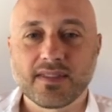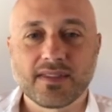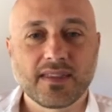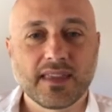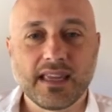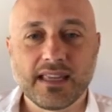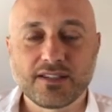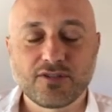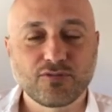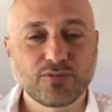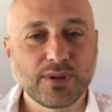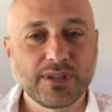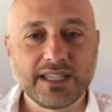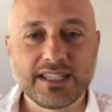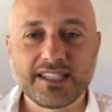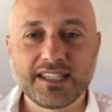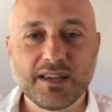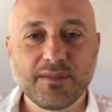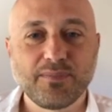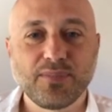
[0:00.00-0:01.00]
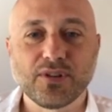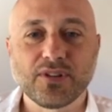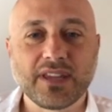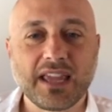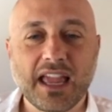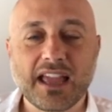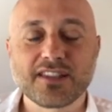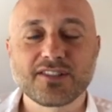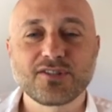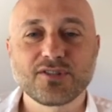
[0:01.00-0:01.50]
it's really simple. The
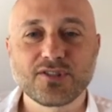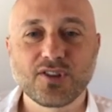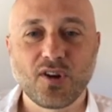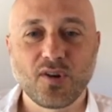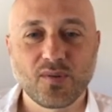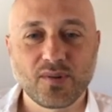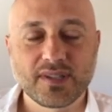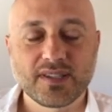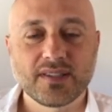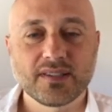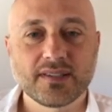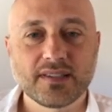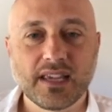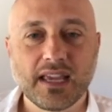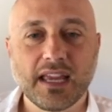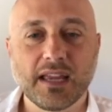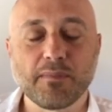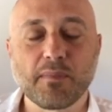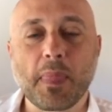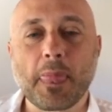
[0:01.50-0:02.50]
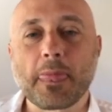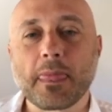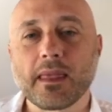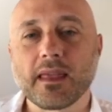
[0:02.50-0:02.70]
answer is always the same.